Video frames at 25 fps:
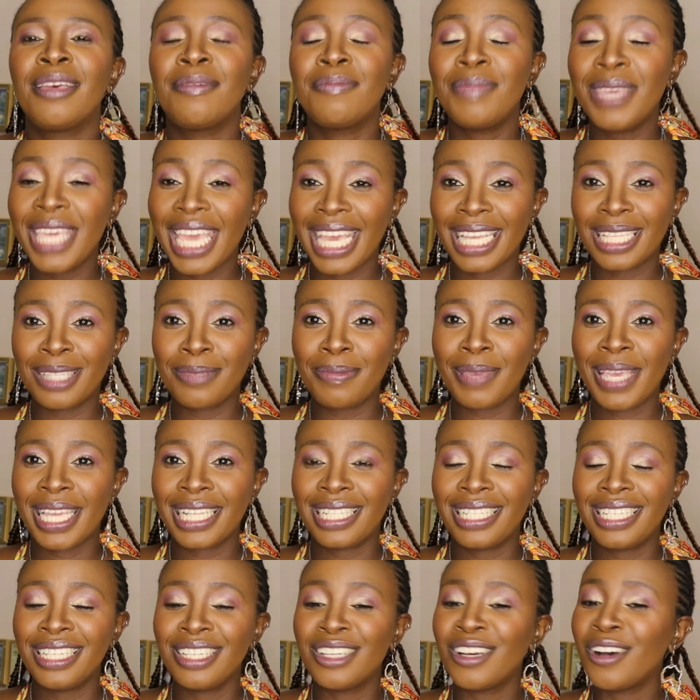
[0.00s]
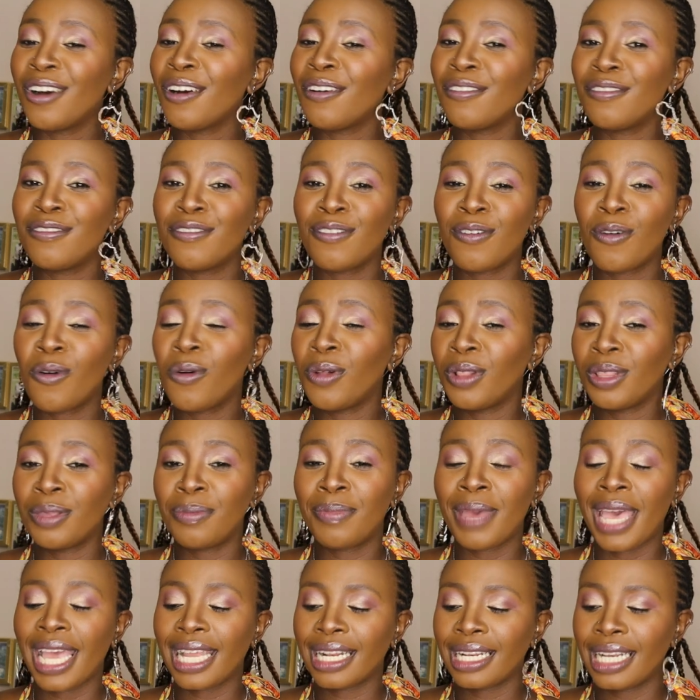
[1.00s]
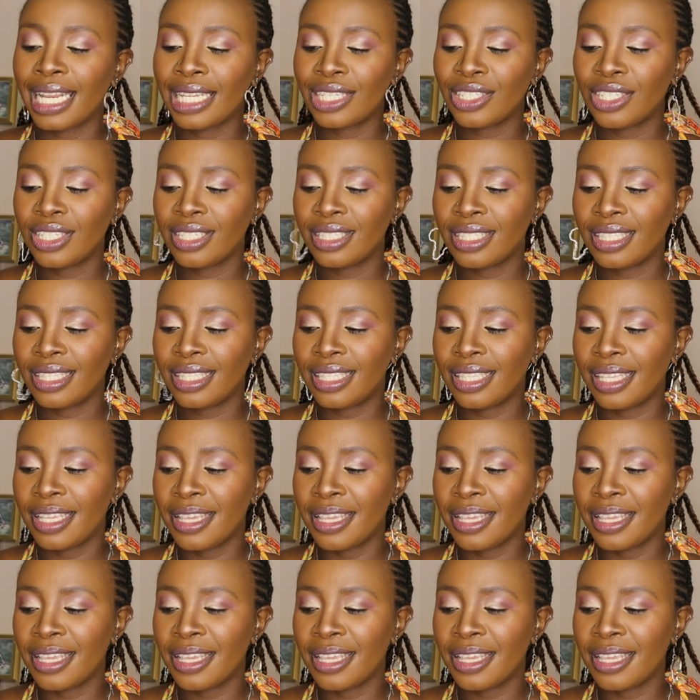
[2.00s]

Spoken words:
be expecting of all the backlashes.